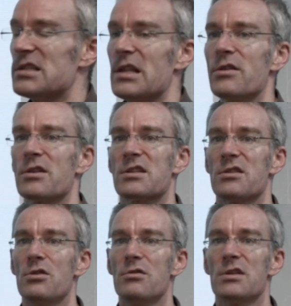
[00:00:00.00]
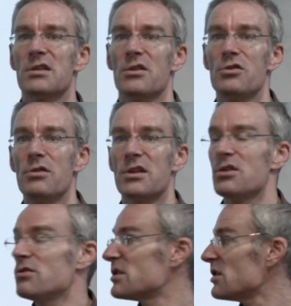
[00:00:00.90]
Linux users and Unix
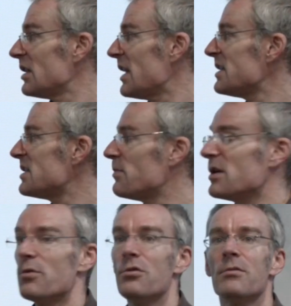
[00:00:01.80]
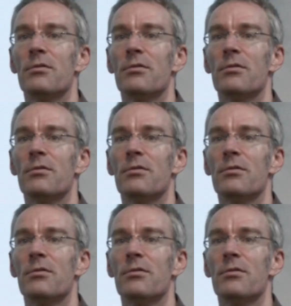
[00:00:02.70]
users are lazy people,